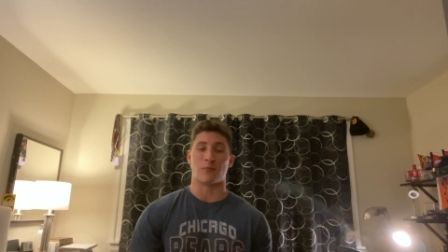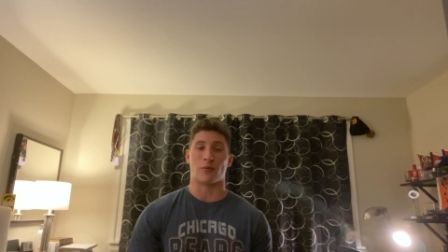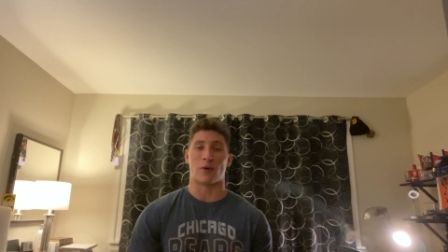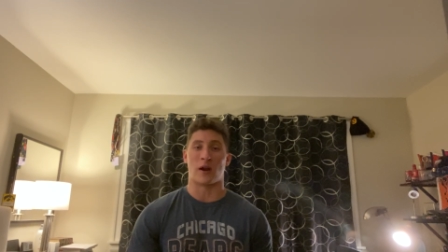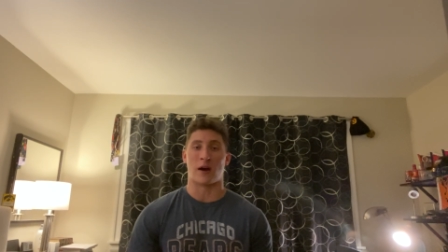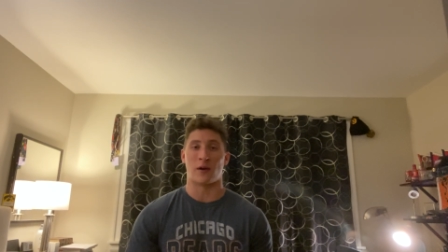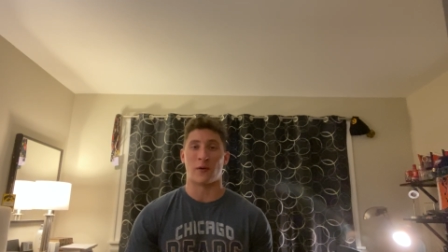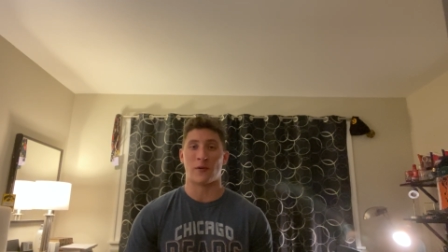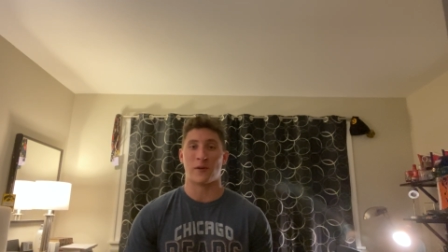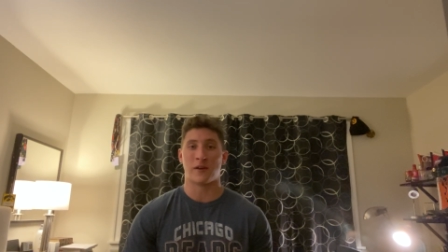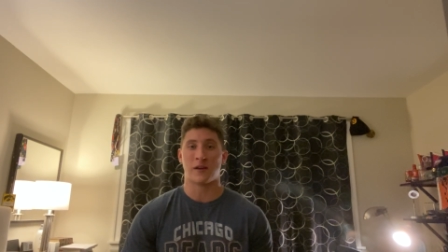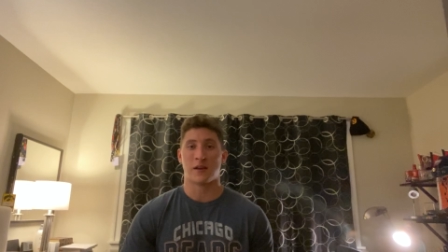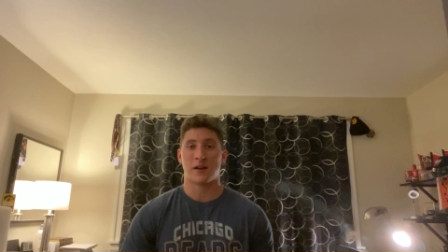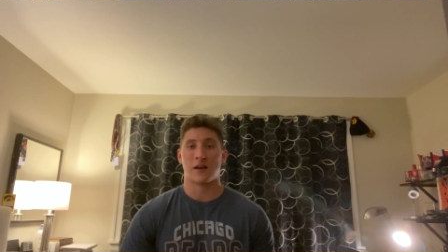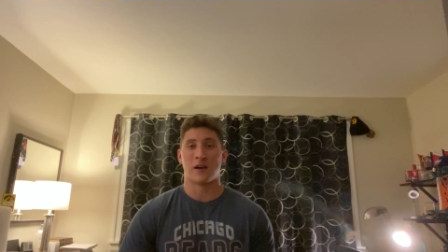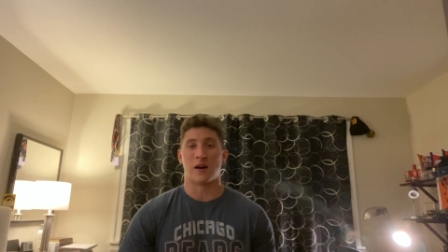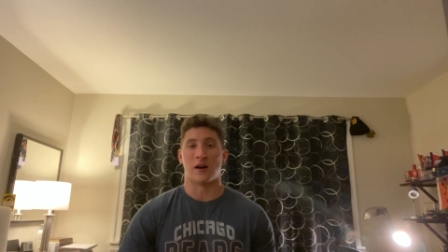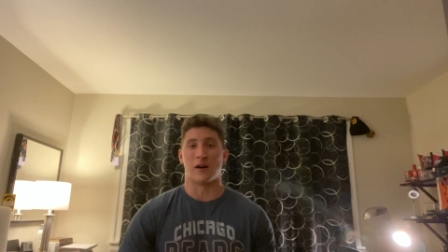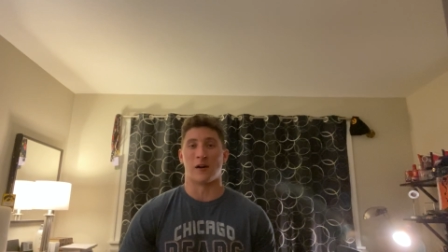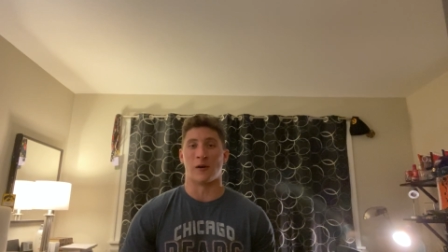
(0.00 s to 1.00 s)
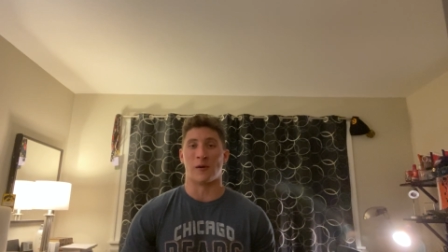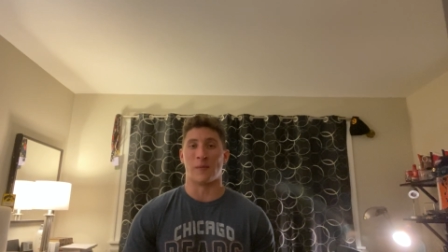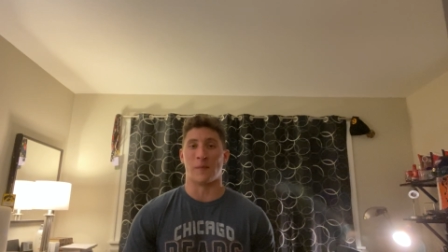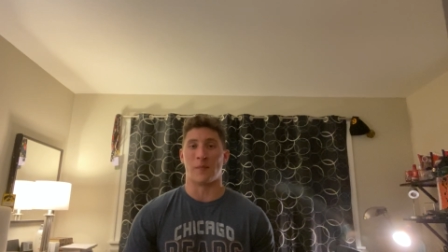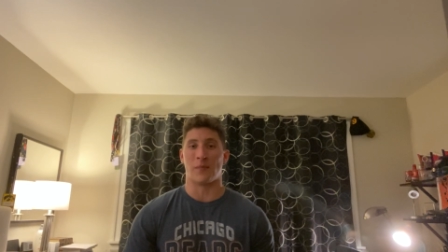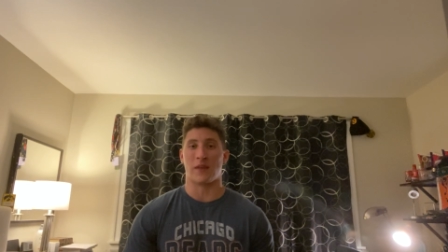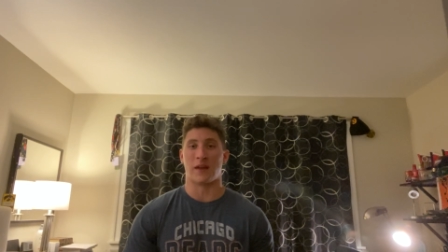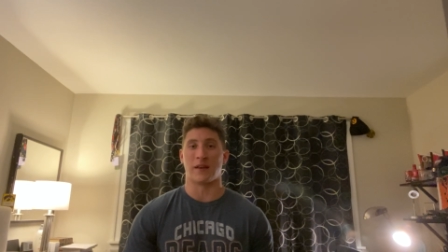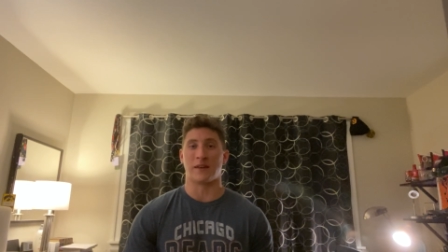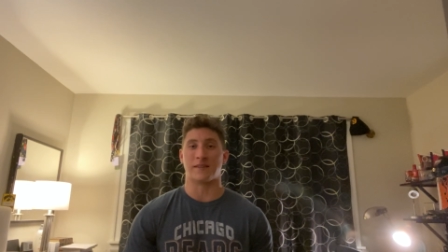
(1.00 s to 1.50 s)
Brown,
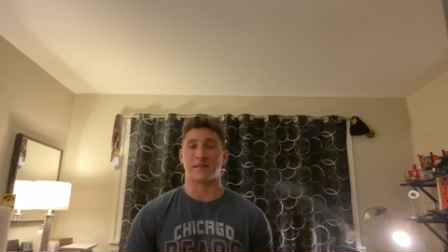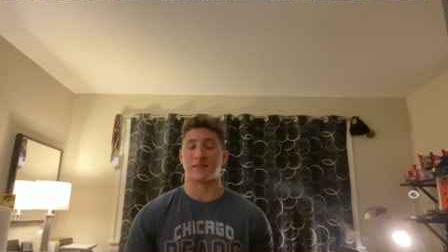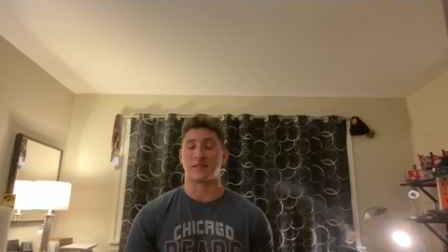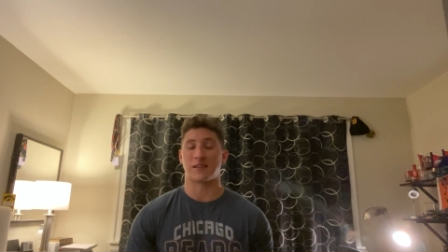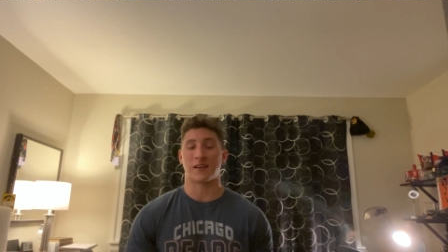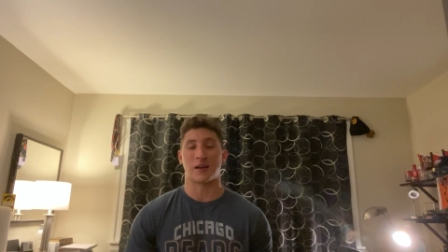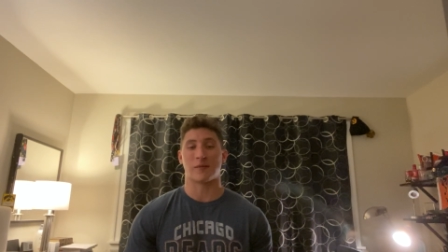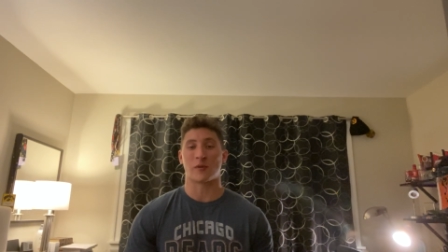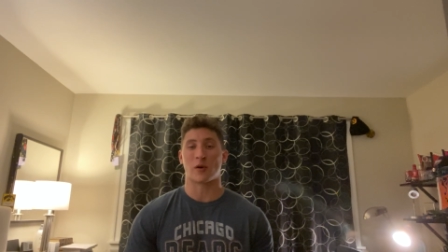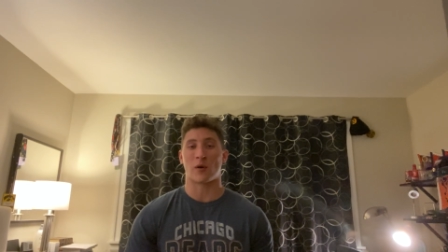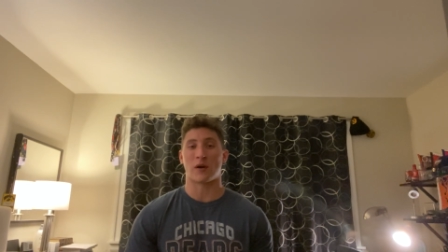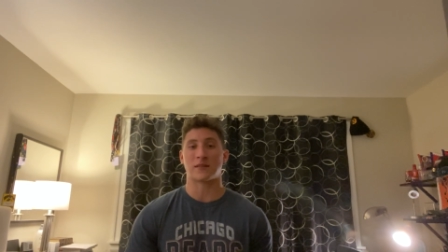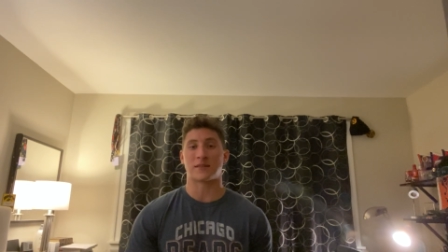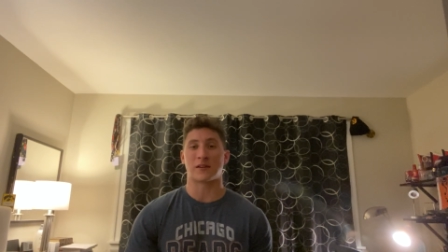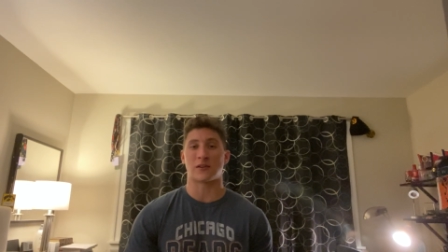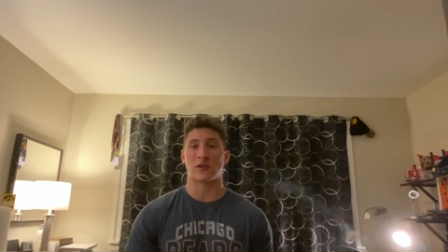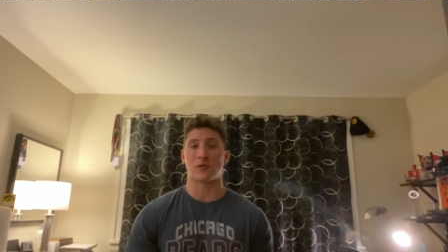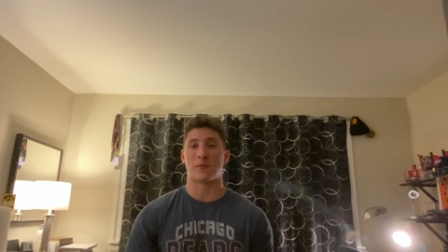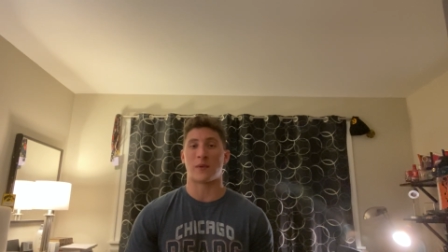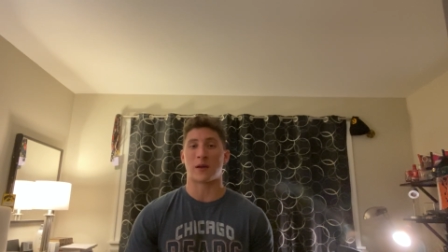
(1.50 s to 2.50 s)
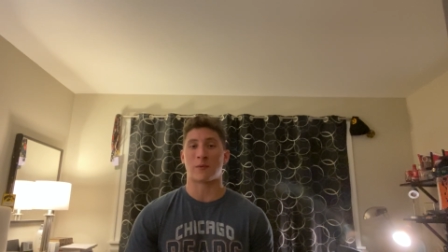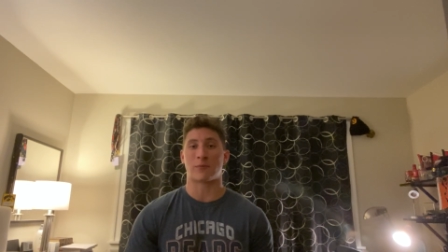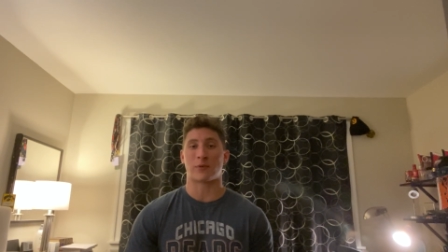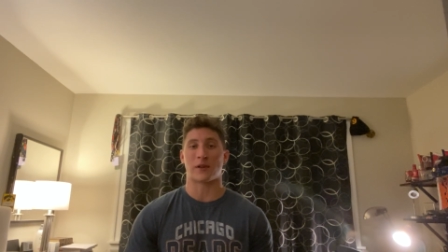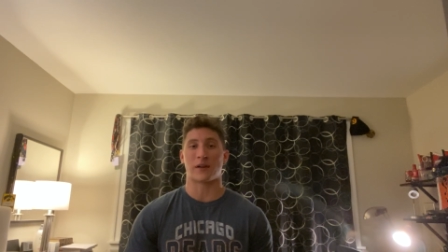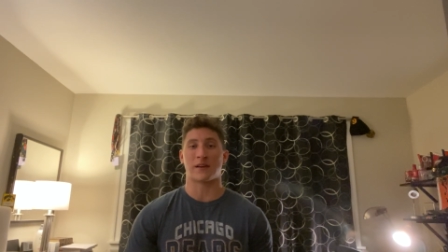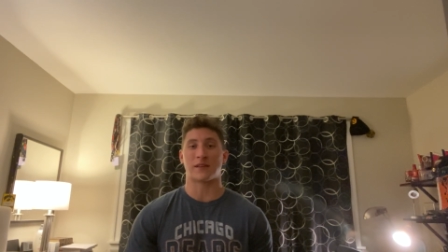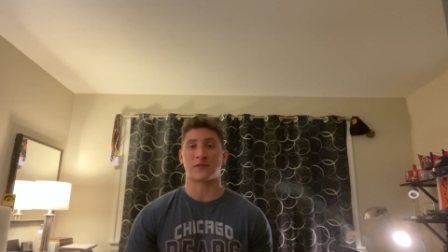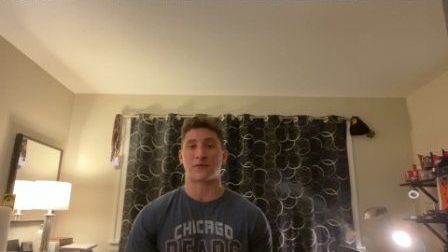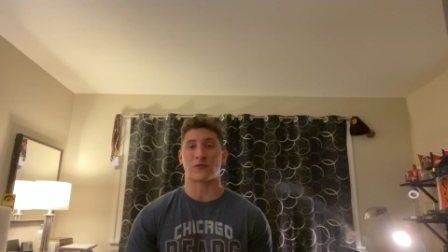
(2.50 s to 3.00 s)
and to see him go out there and make
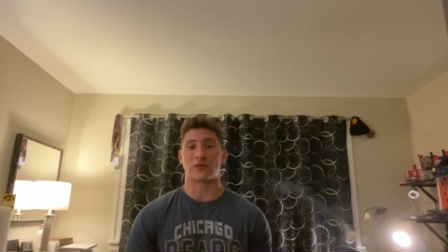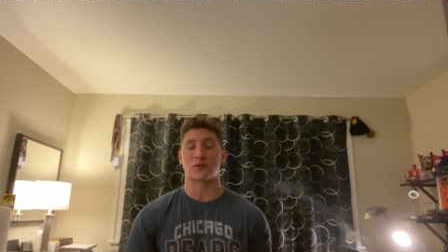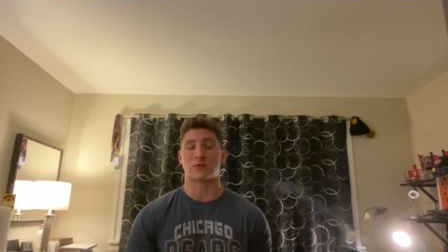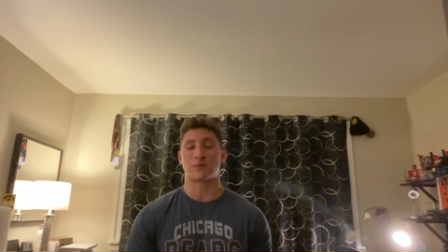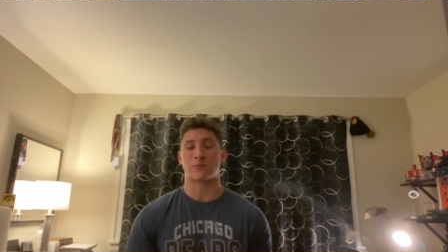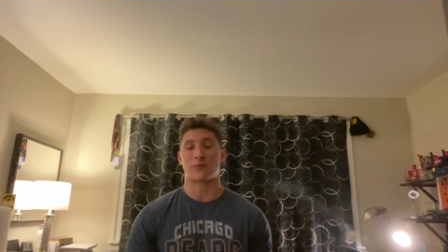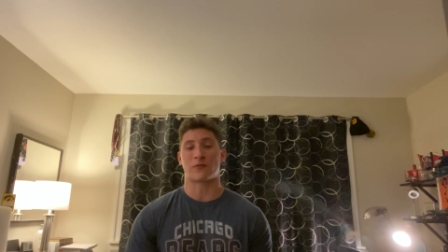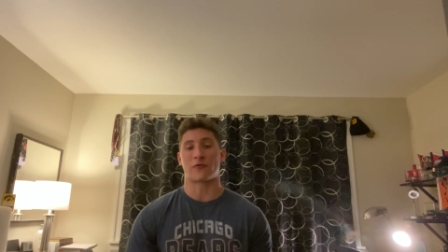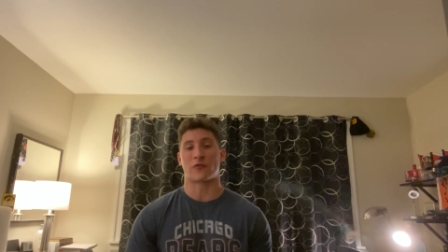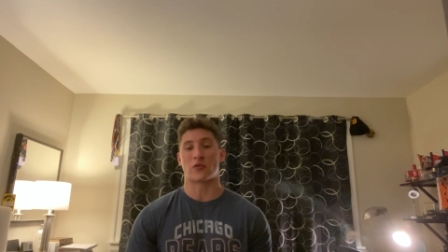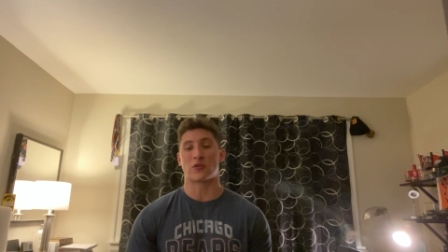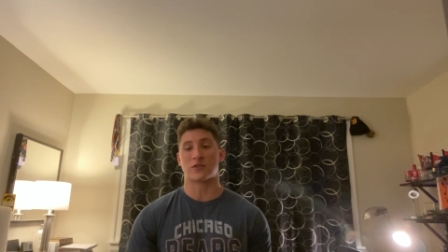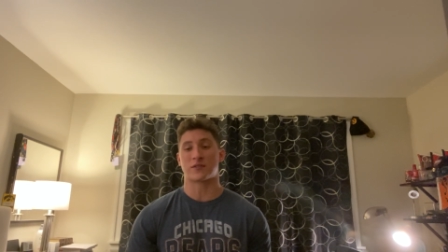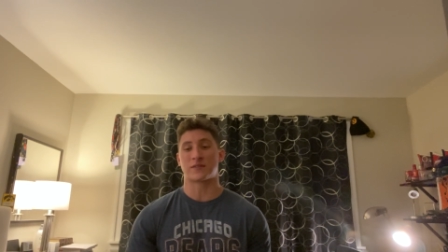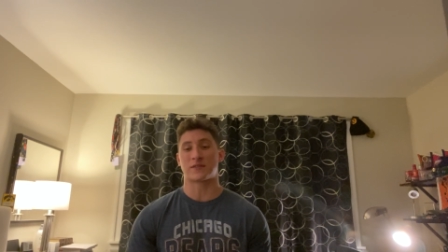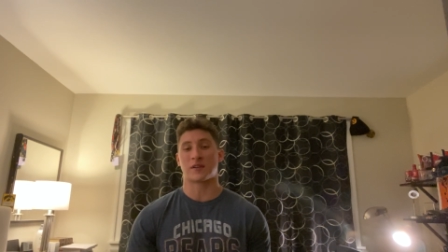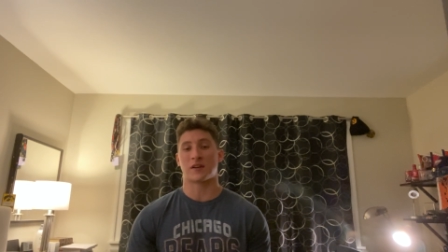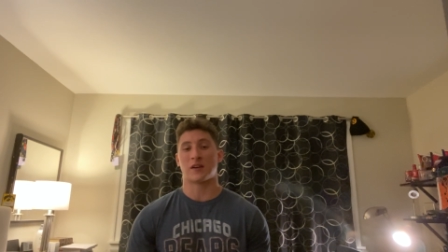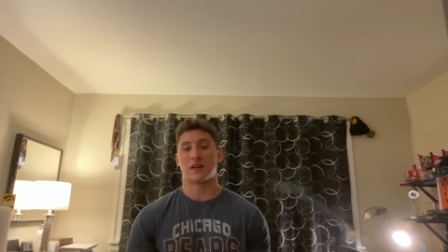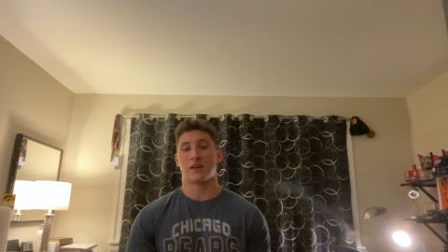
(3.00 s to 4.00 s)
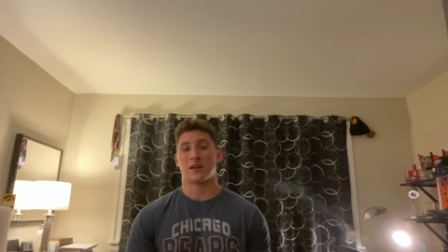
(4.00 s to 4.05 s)
plays first